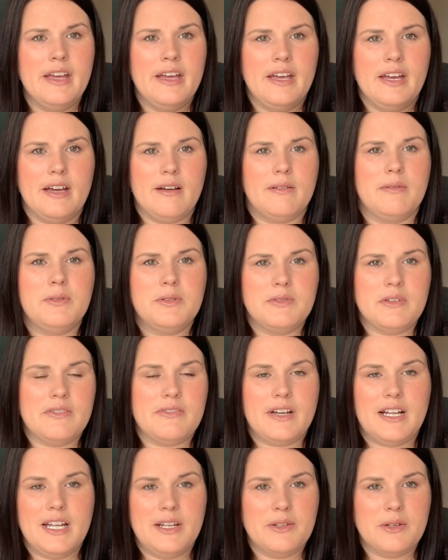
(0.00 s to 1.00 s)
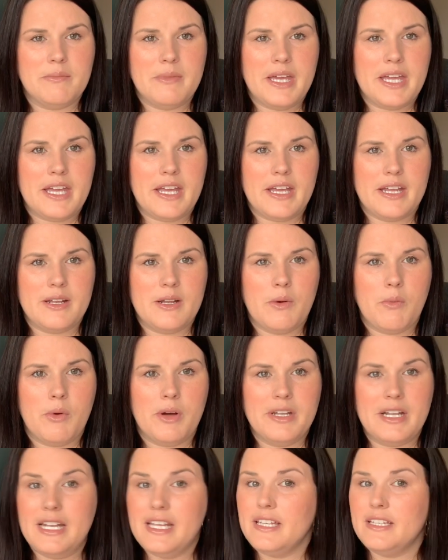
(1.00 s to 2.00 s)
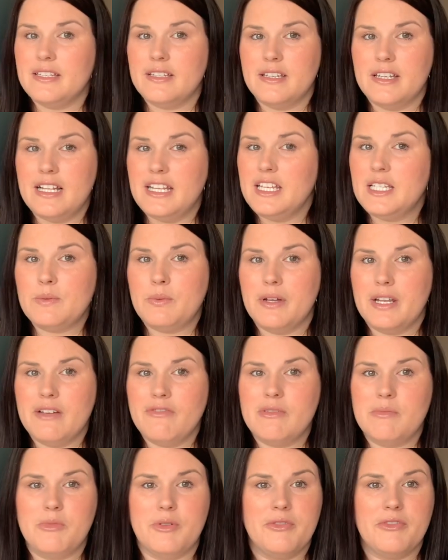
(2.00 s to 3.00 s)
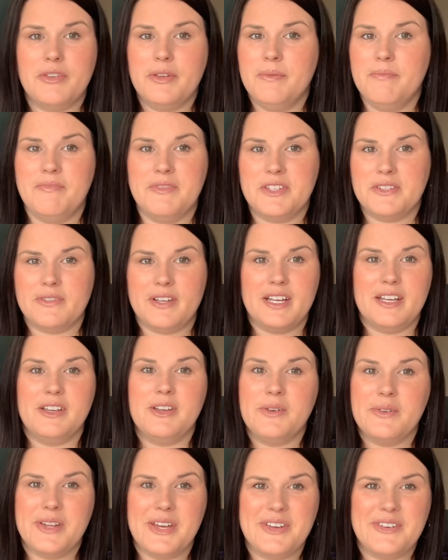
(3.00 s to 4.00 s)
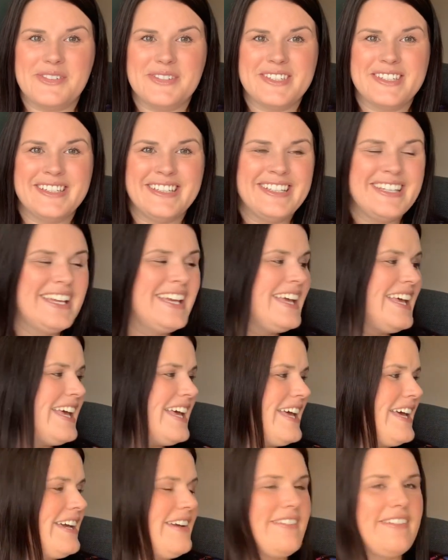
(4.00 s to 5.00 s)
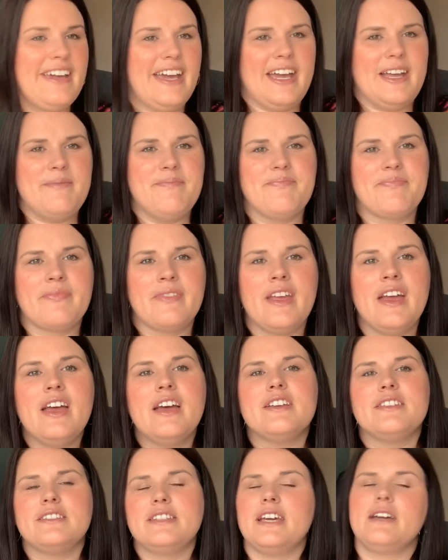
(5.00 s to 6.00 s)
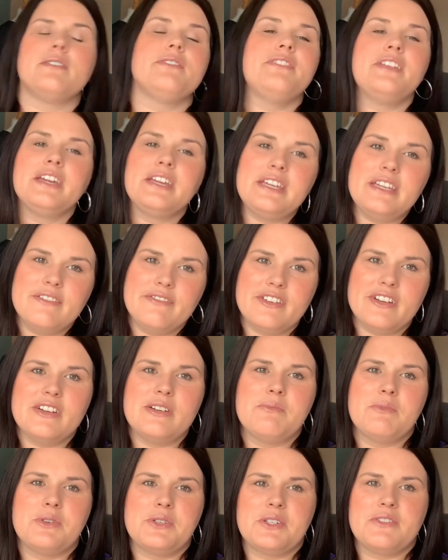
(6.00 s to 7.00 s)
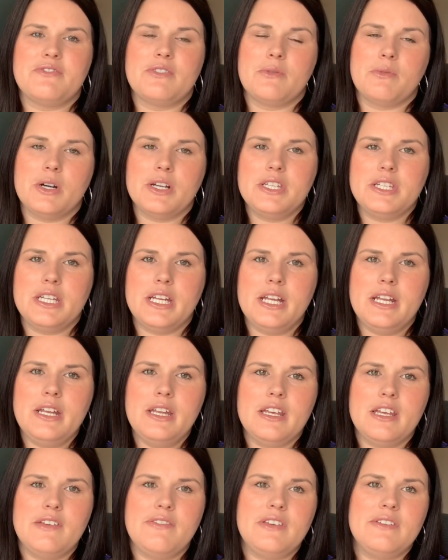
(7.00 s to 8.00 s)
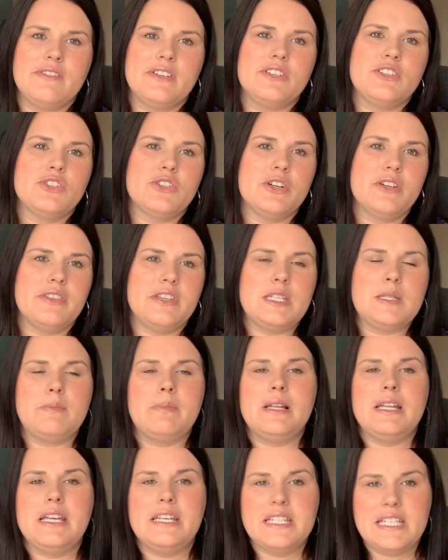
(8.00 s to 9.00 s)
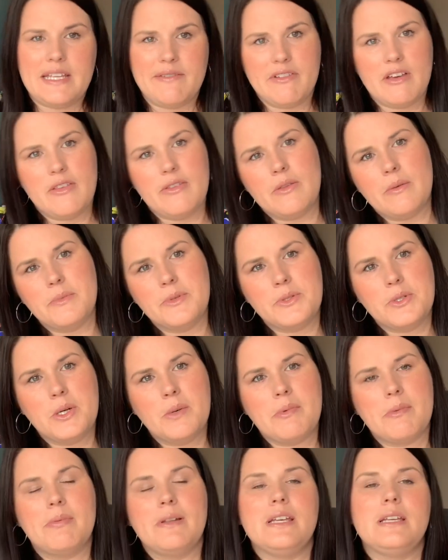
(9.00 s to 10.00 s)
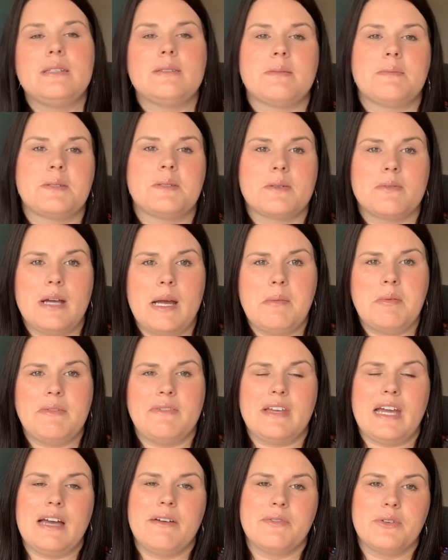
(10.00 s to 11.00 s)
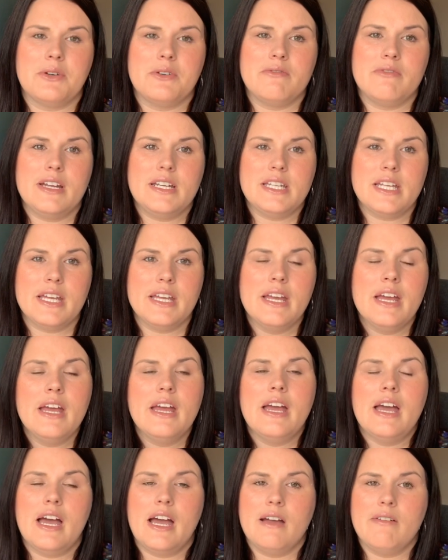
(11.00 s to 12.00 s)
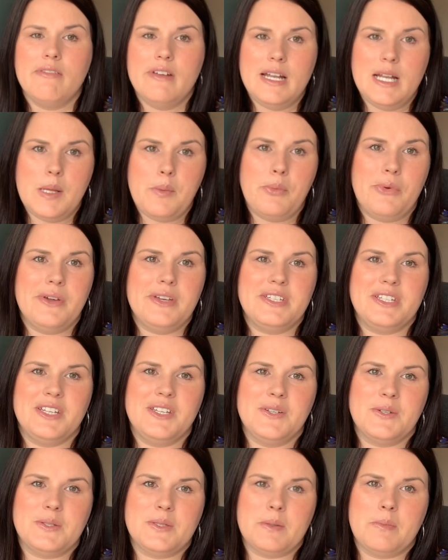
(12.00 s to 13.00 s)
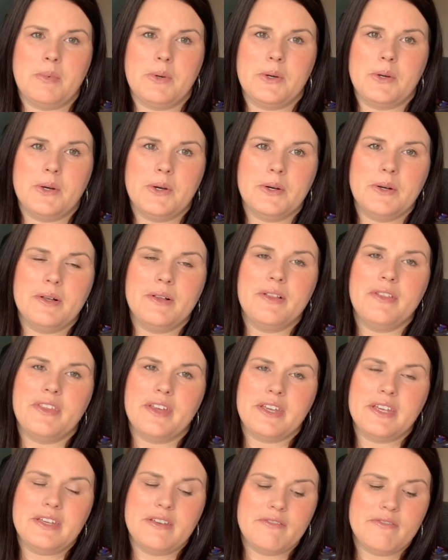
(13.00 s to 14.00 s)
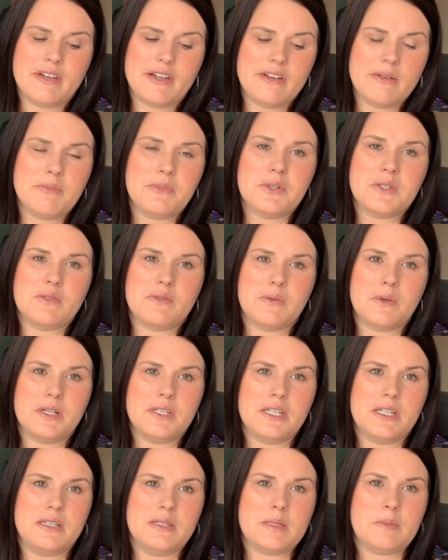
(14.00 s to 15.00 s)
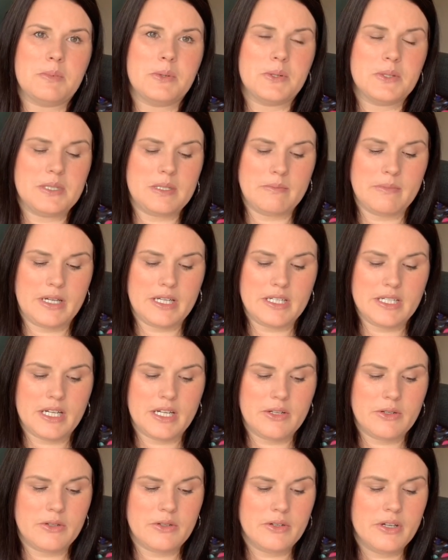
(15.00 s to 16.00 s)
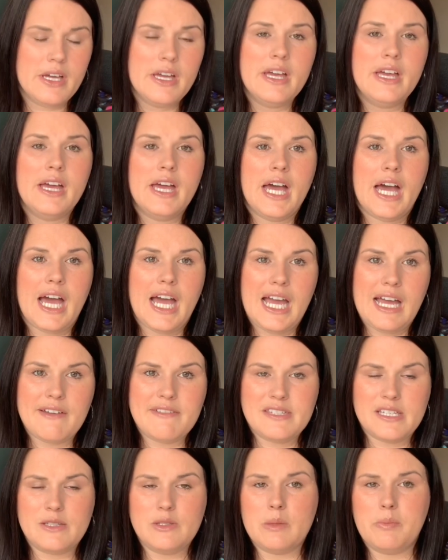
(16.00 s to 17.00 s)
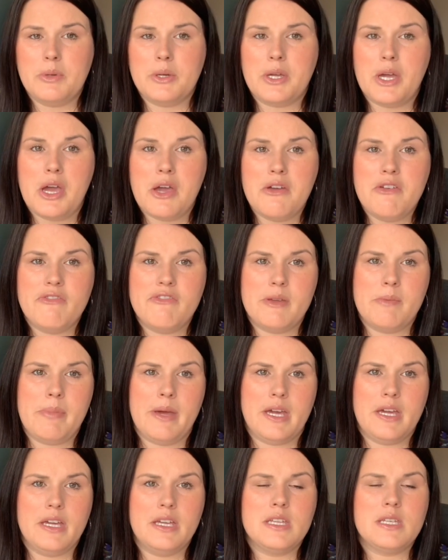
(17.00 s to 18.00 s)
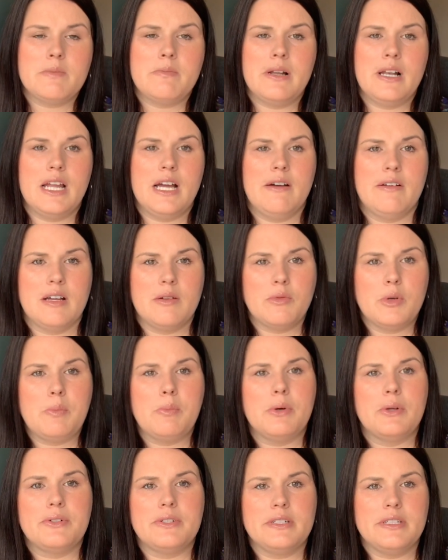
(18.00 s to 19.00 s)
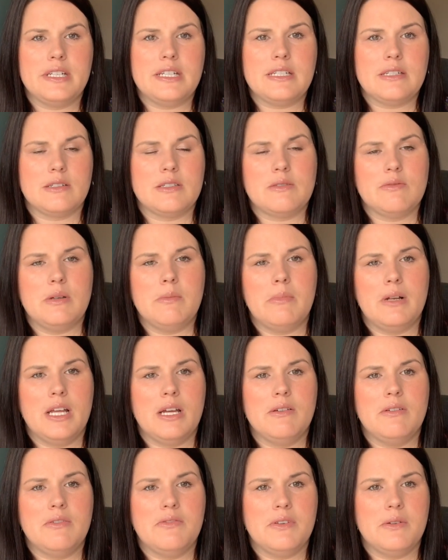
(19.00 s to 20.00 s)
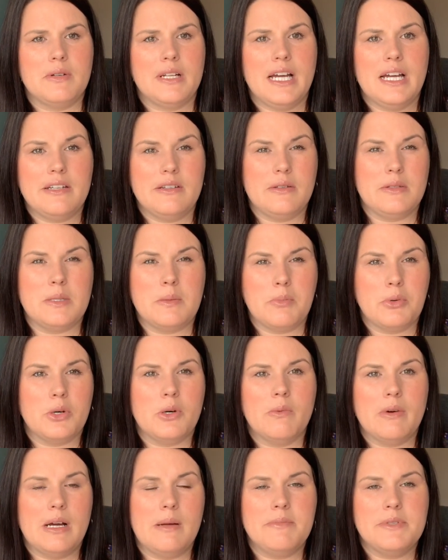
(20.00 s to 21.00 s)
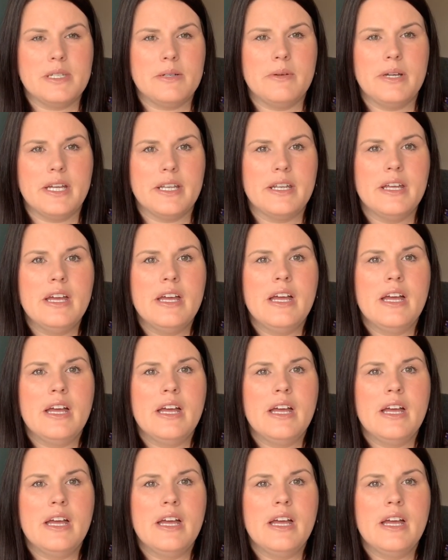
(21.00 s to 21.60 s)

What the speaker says: I wonder if I'll end up making one at least one every month at this rate, who knows. Okay, so thank you very much for watching. If you've enjoyed this, please give it a thumbs up. Please subscribe if you haven't already. I really appreciate your support. Thank you very much for watching and supporting my channel. I have set up a Ko-fi page below, and I will put details to it below if you would like to support what I'm doing.